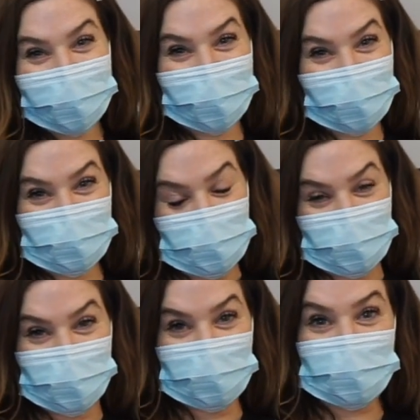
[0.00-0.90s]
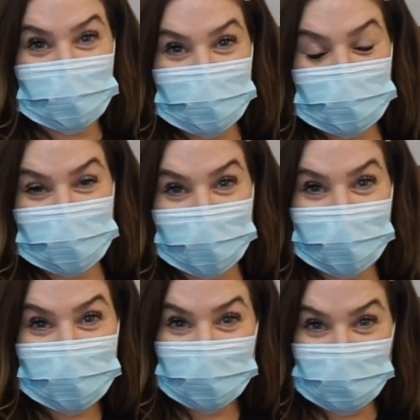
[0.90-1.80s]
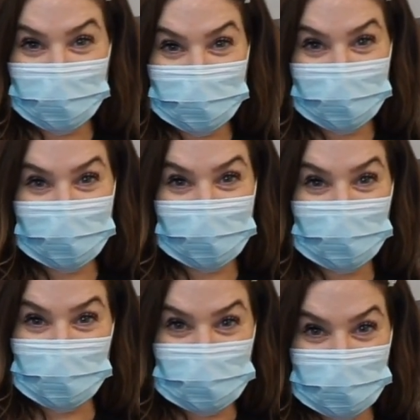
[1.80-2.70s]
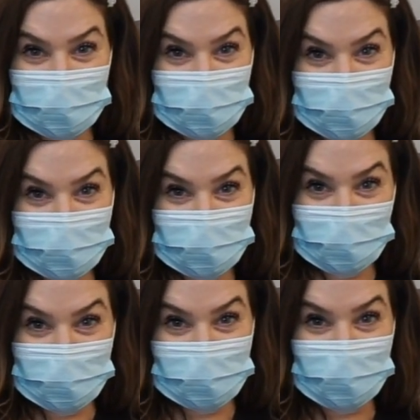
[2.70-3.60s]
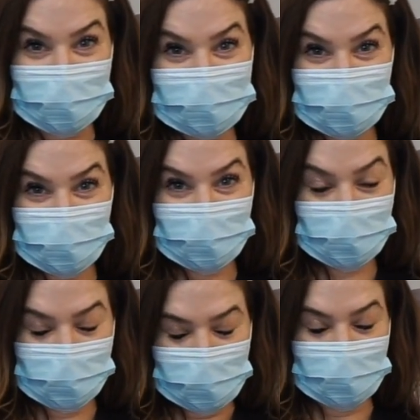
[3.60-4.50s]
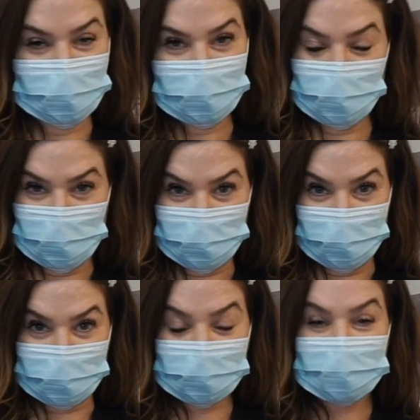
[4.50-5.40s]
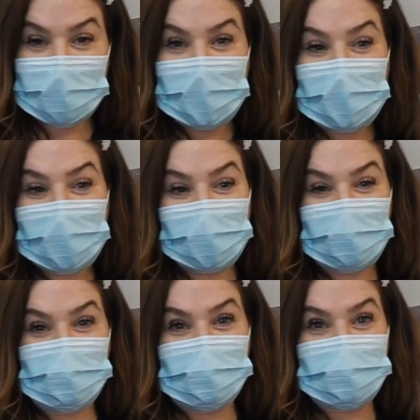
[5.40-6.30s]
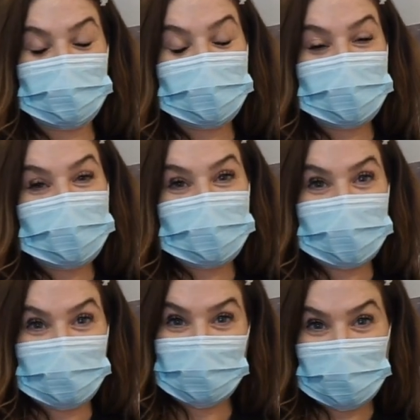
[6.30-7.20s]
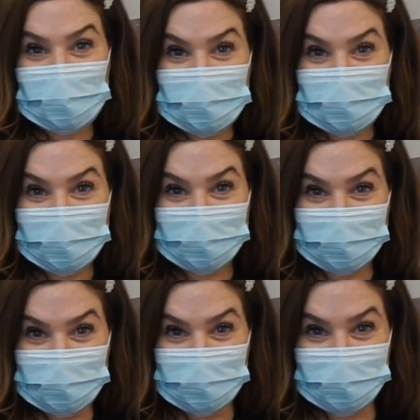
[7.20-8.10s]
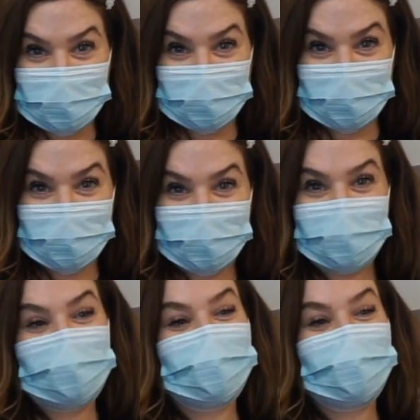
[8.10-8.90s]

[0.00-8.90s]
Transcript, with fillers: I am the owner of Beauty Shot located at 123 West Layton and Greenfield. Um, today we're going to be doing lip filler.